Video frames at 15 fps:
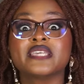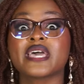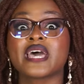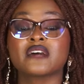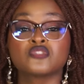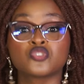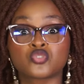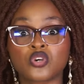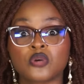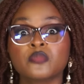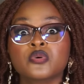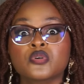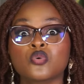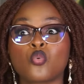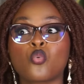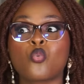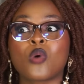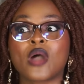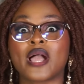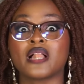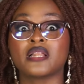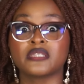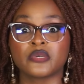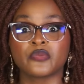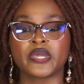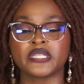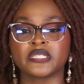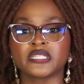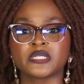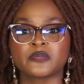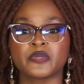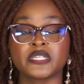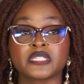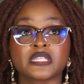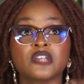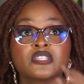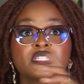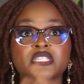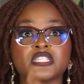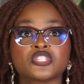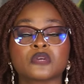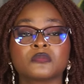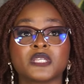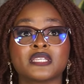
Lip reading: have trouble while they were in the space? Now, this is something